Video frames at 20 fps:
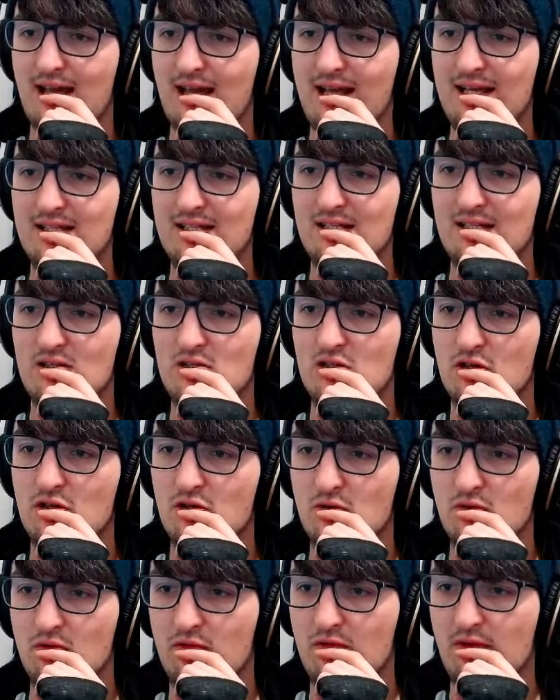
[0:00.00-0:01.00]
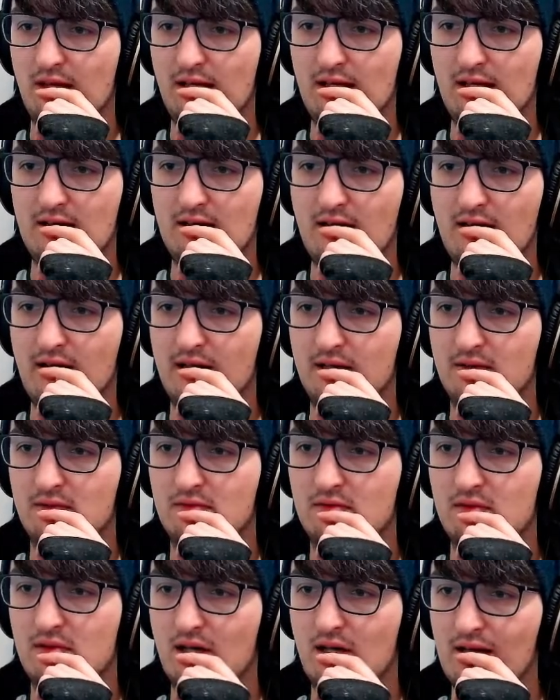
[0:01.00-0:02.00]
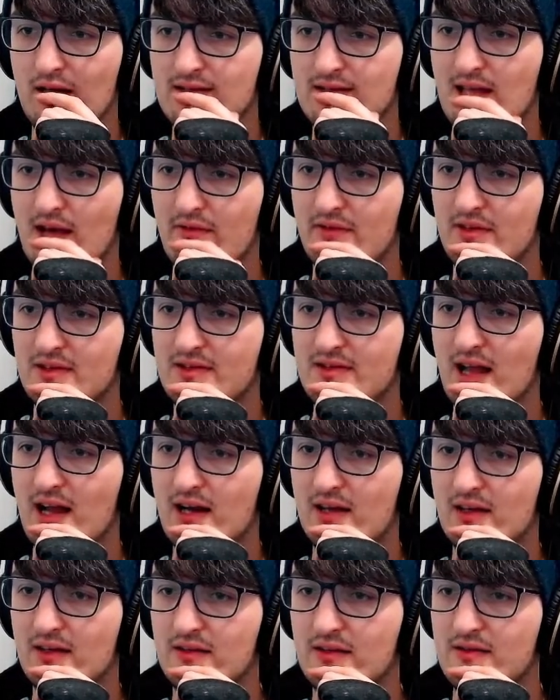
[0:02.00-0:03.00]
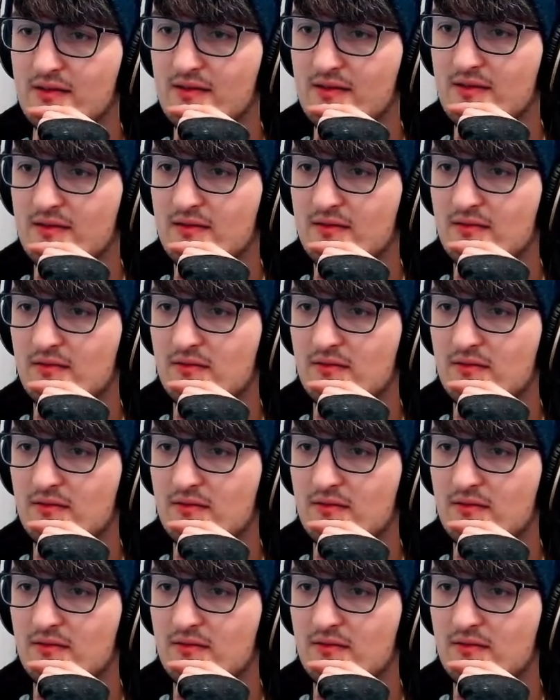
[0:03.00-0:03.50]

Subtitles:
82 feed now. At 7 seconds.